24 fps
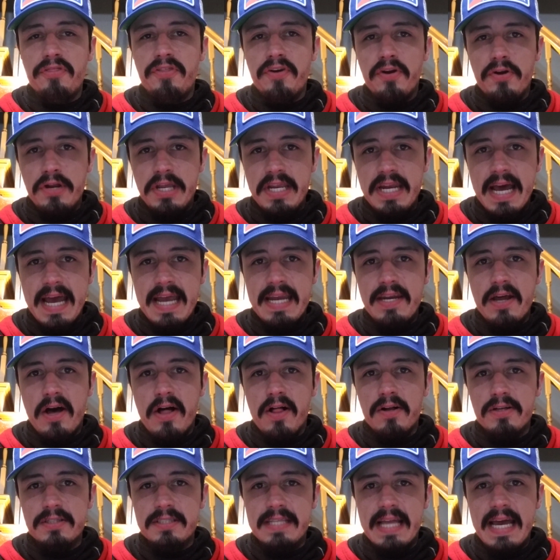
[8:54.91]

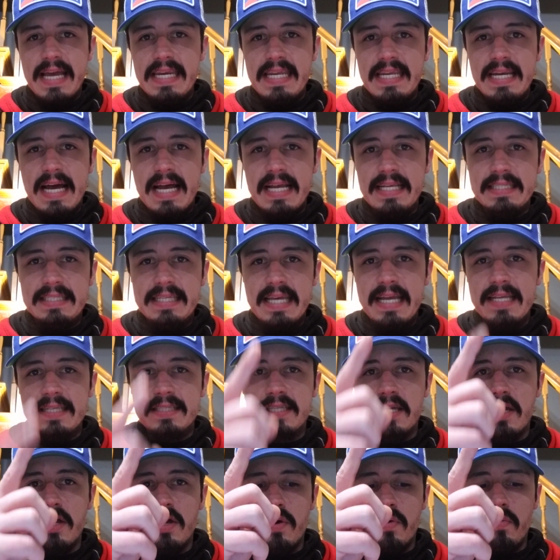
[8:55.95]

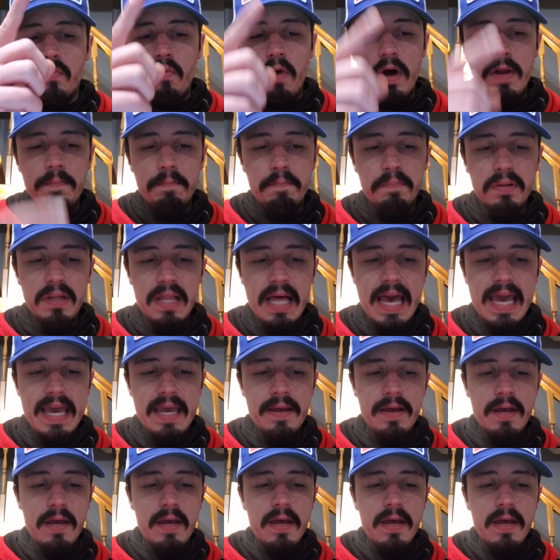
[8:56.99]
$39.99, one play.